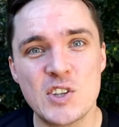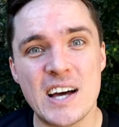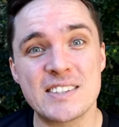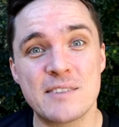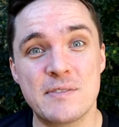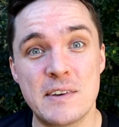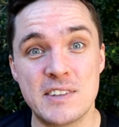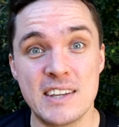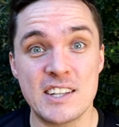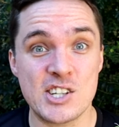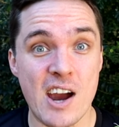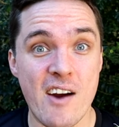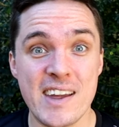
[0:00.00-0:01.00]
2015, the
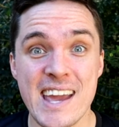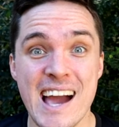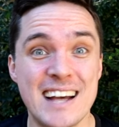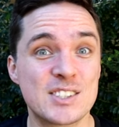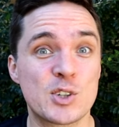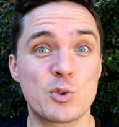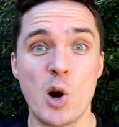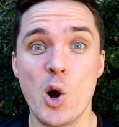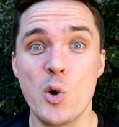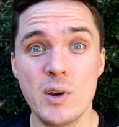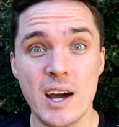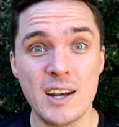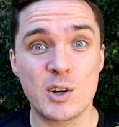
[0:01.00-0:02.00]
charity has
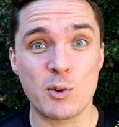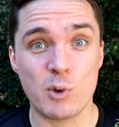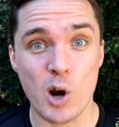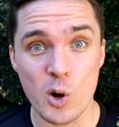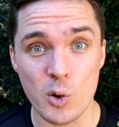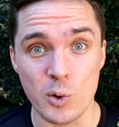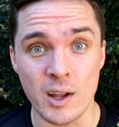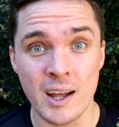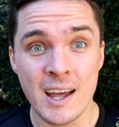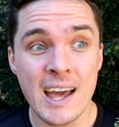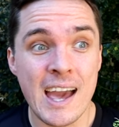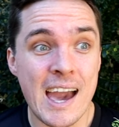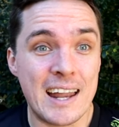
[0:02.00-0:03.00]
grown and grown,
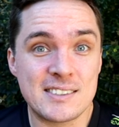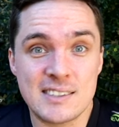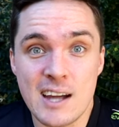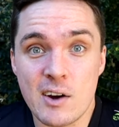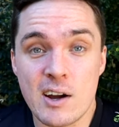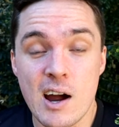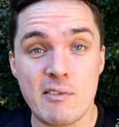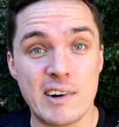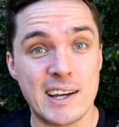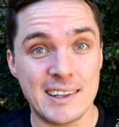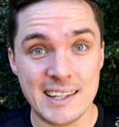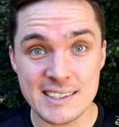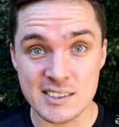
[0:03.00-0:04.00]
and it's now covering
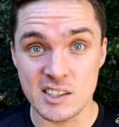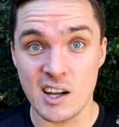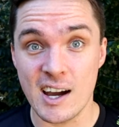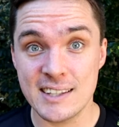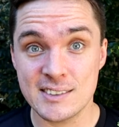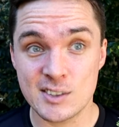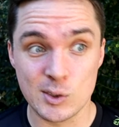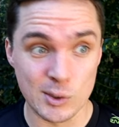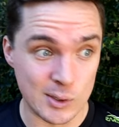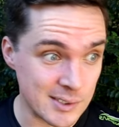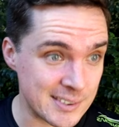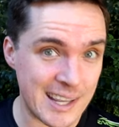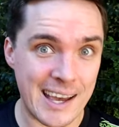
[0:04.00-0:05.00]
at least 9
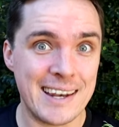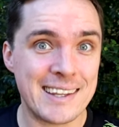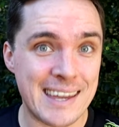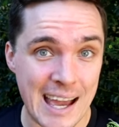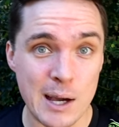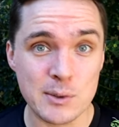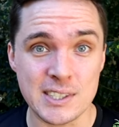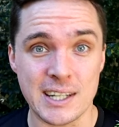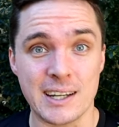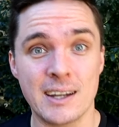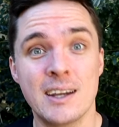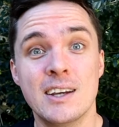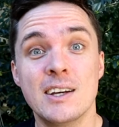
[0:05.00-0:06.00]
schools and
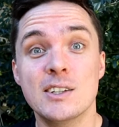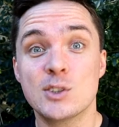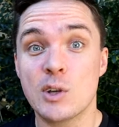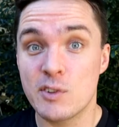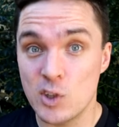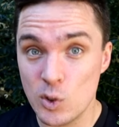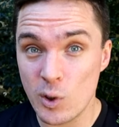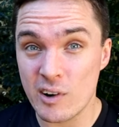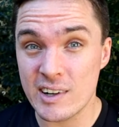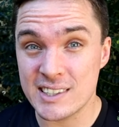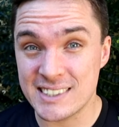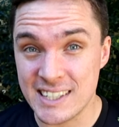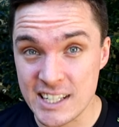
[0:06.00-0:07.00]
counting. So if you are
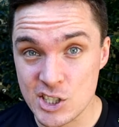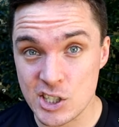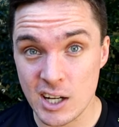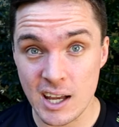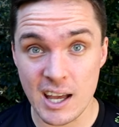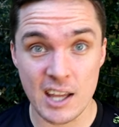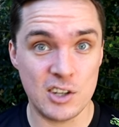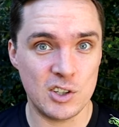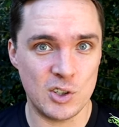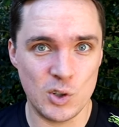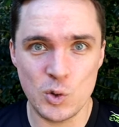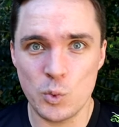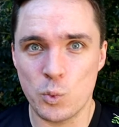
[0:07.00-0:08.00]
a teacher and
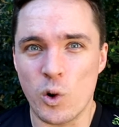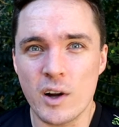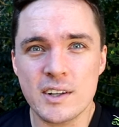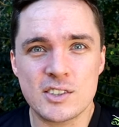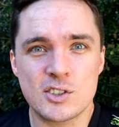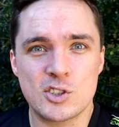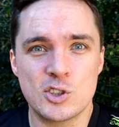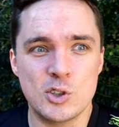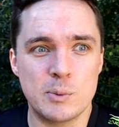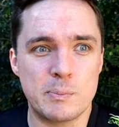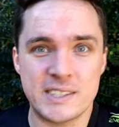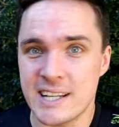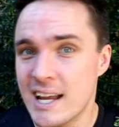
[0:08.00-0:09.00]
you want to
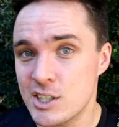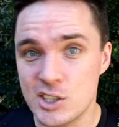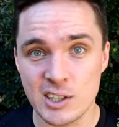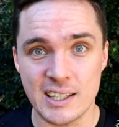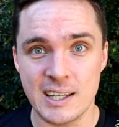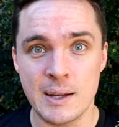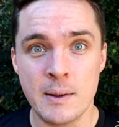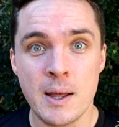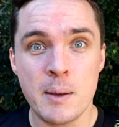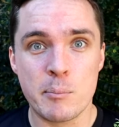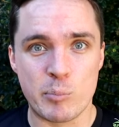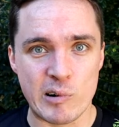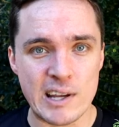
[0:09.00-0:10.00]
potentially
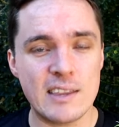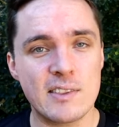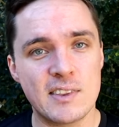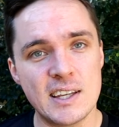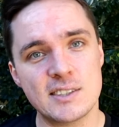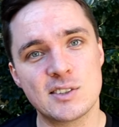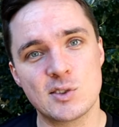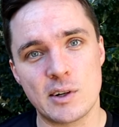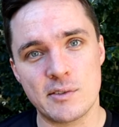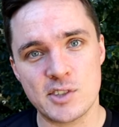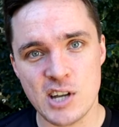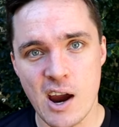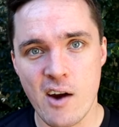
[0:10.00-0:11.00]
bring this sort
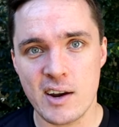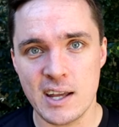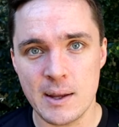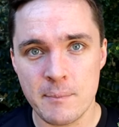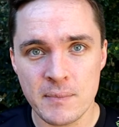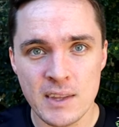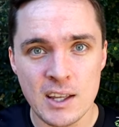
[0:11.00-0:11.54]
of charity